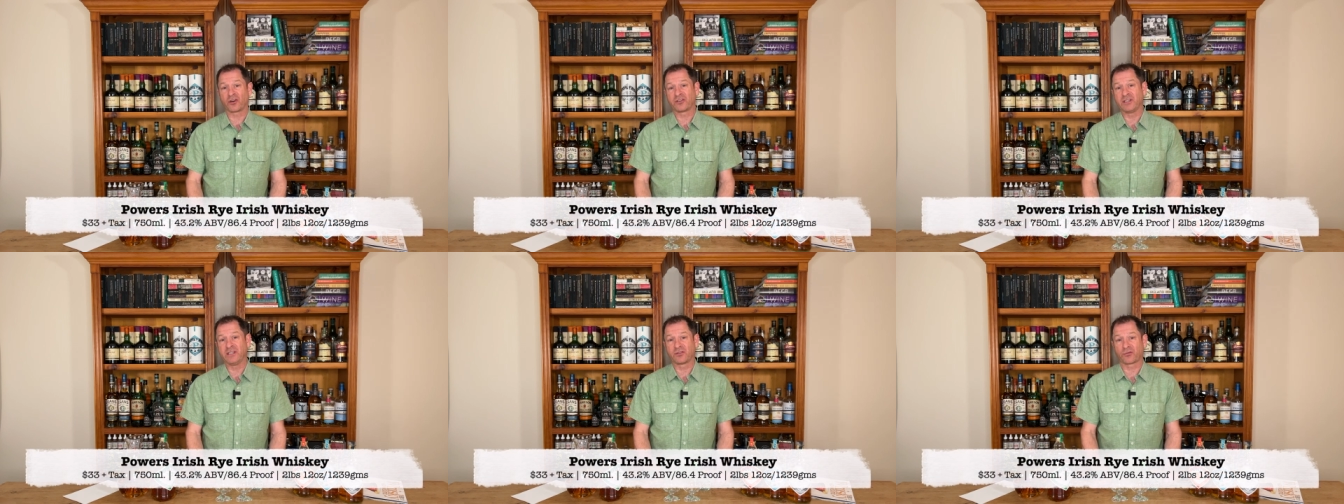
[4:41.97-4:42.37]

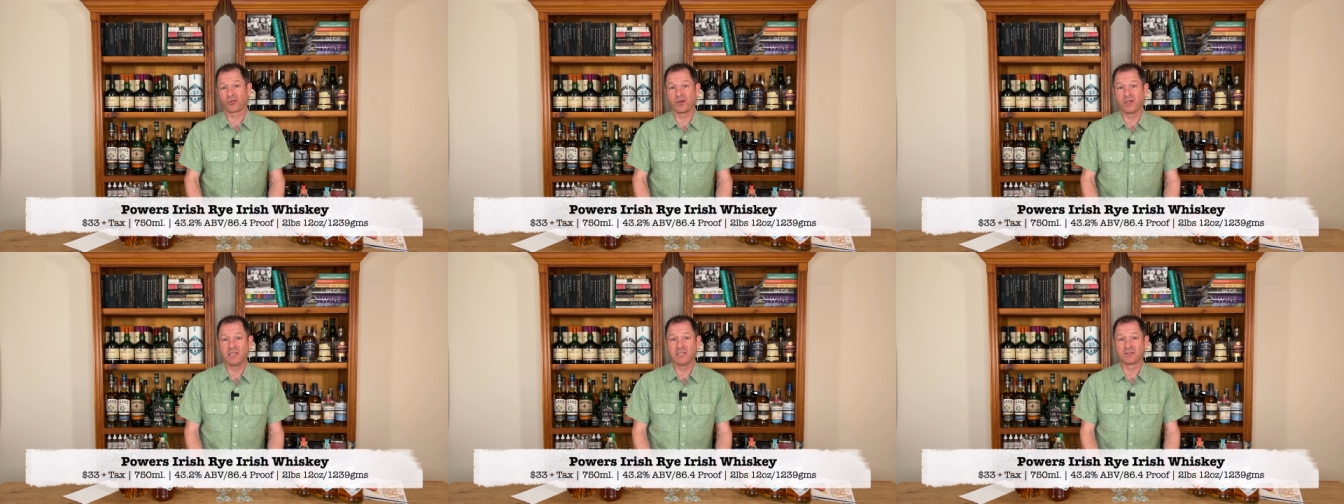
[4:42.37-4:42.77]

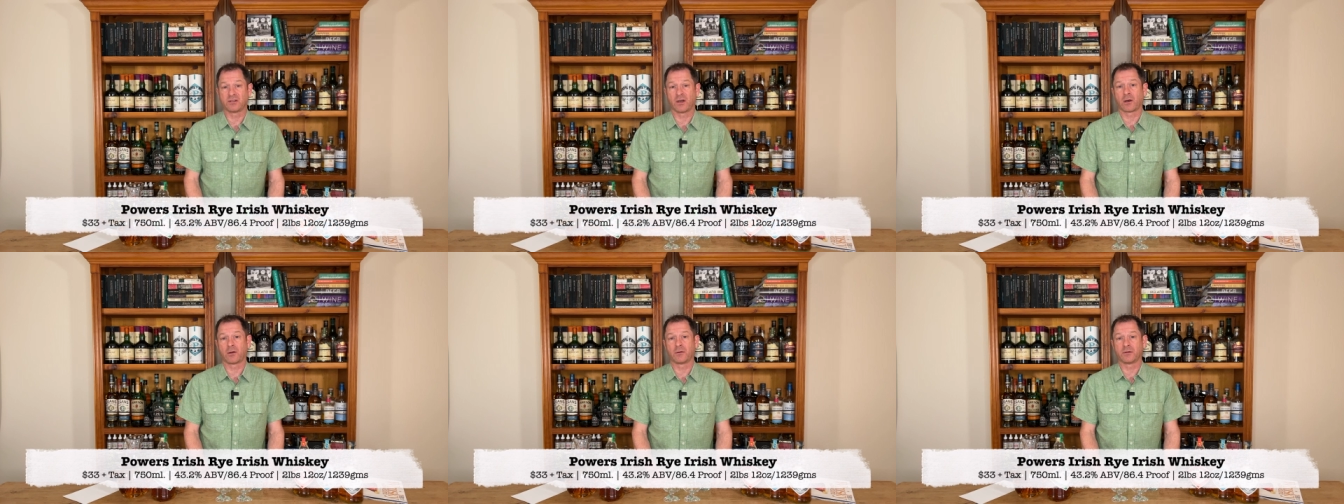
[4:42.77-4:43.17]
thirty-three
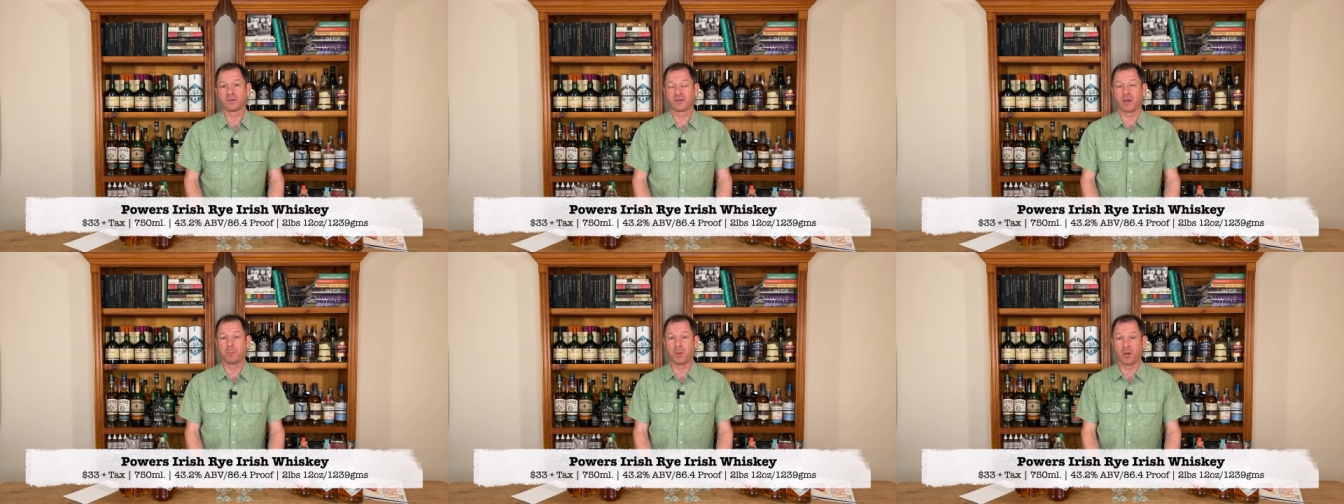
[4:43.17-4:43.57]

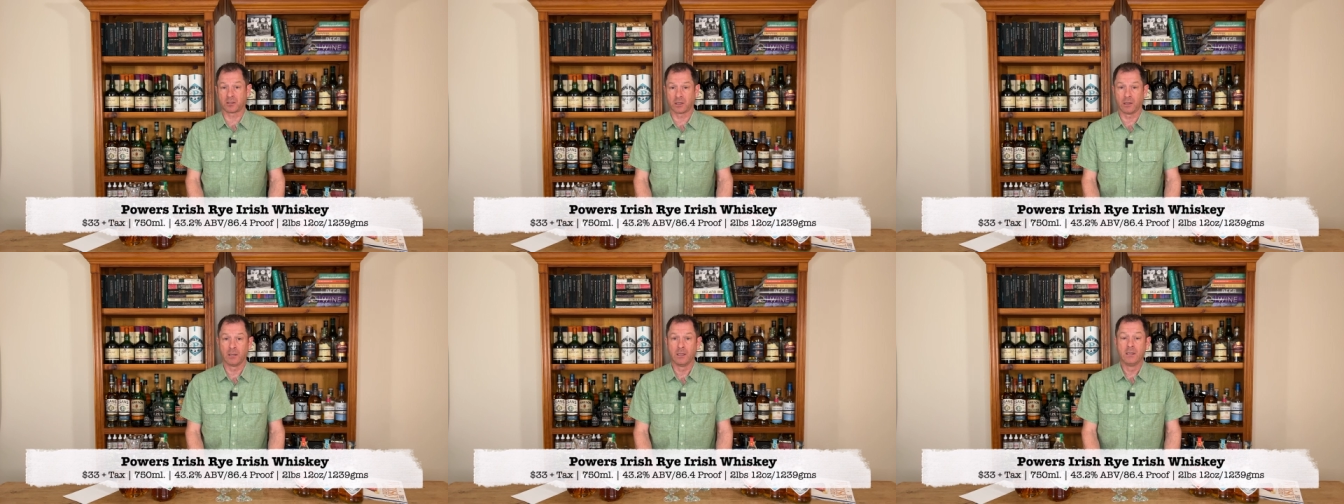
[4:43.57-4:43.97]
dollars a
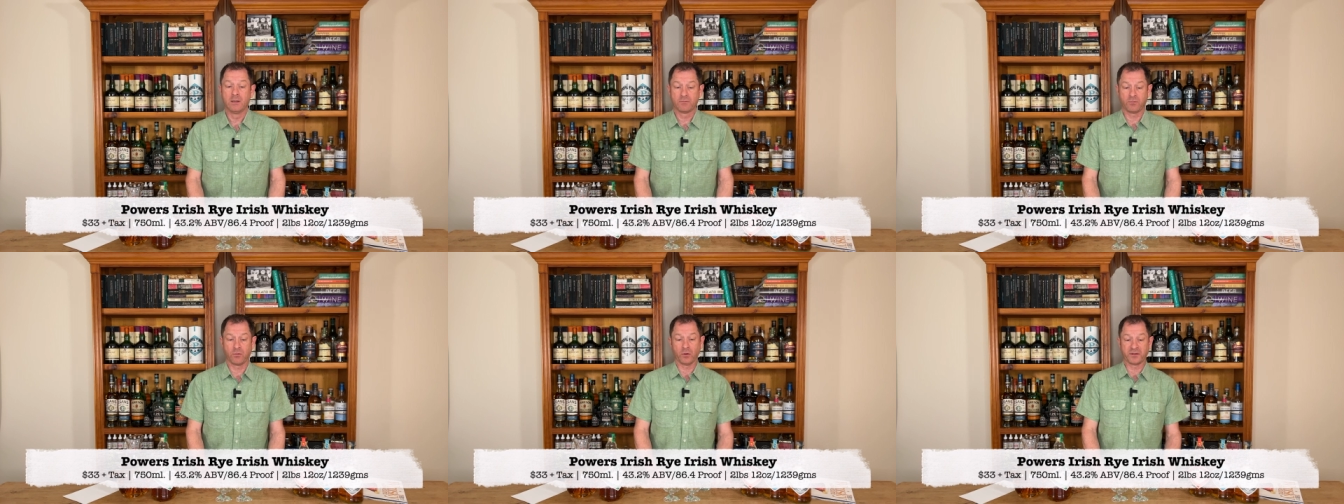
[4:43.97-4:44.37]
bottle
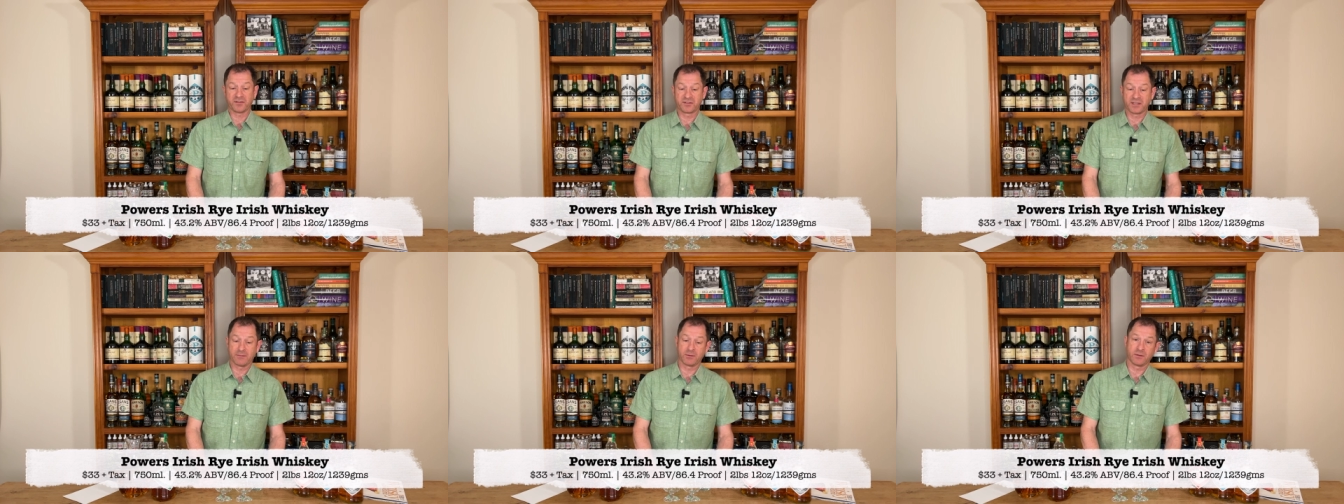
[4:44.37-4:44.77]
for
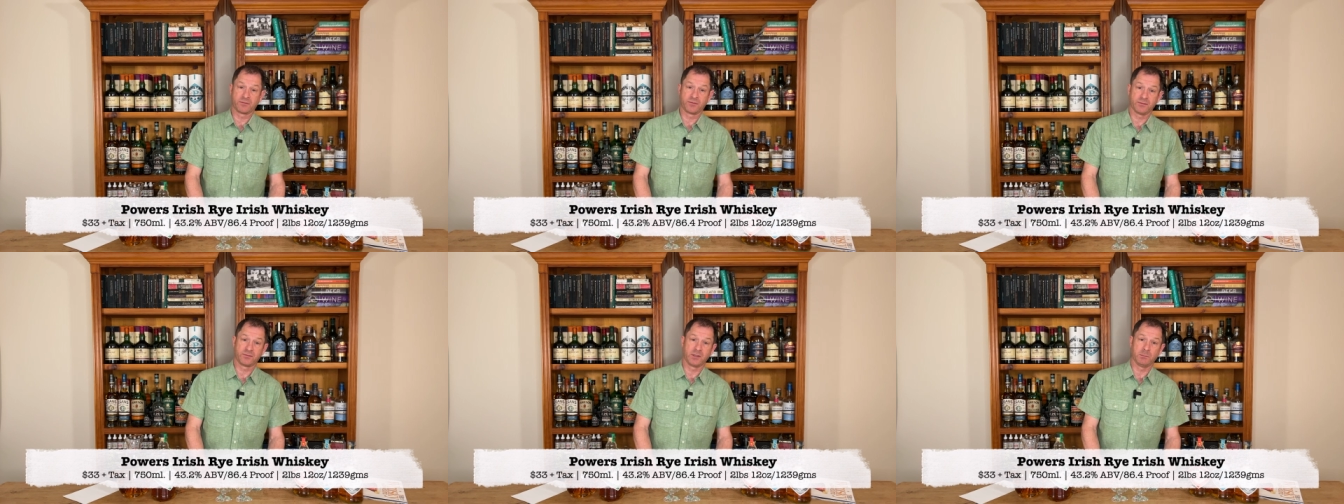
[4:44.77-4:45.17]
the seven
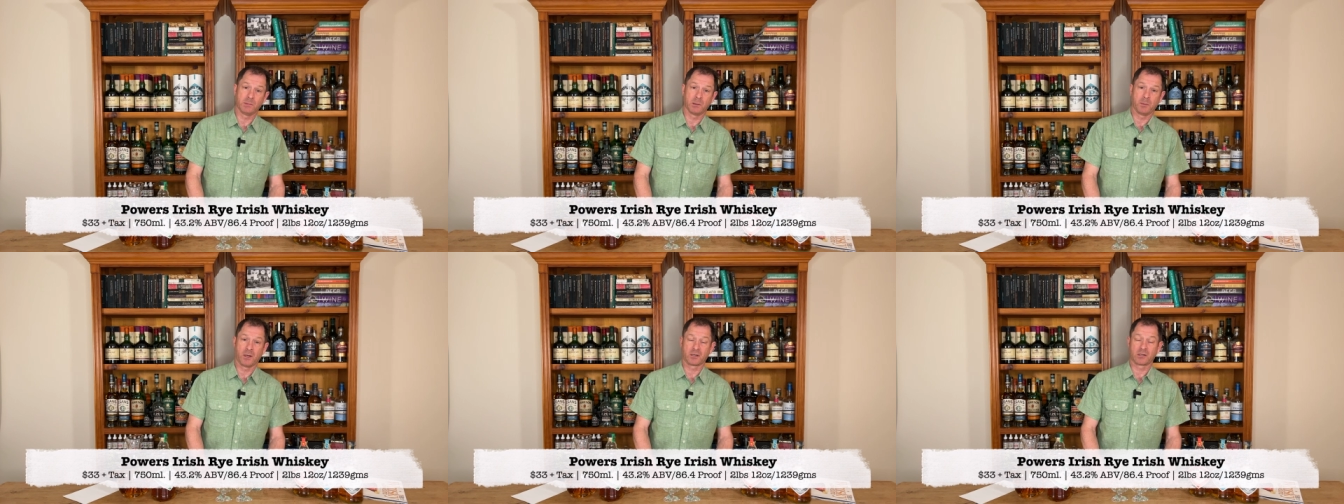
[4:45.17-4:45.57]
hundred fifty
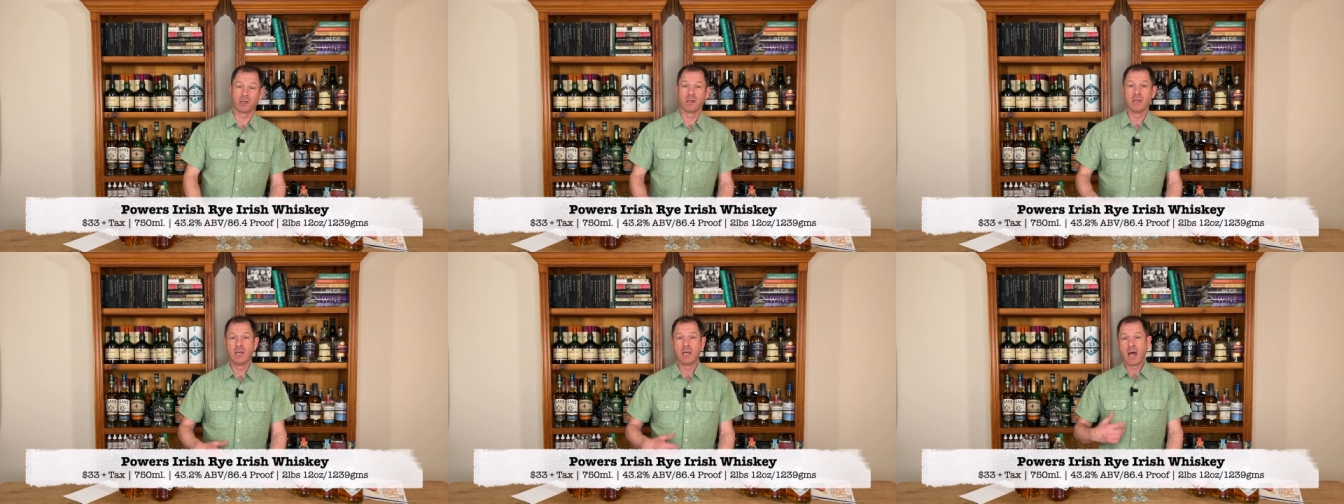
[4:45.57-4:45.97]
milliliter
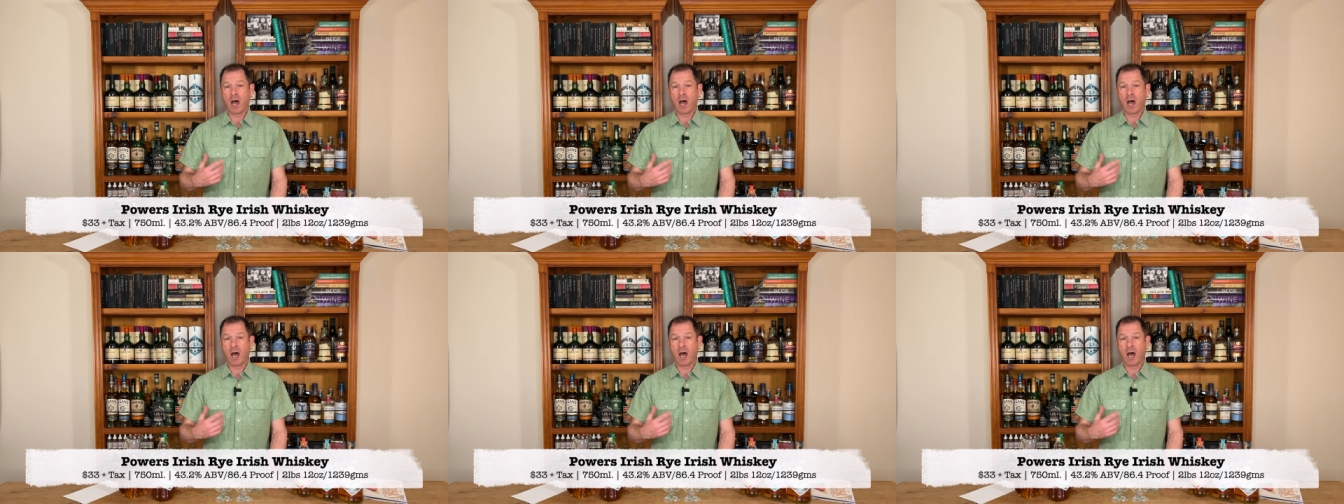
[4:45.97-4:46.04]
bottle.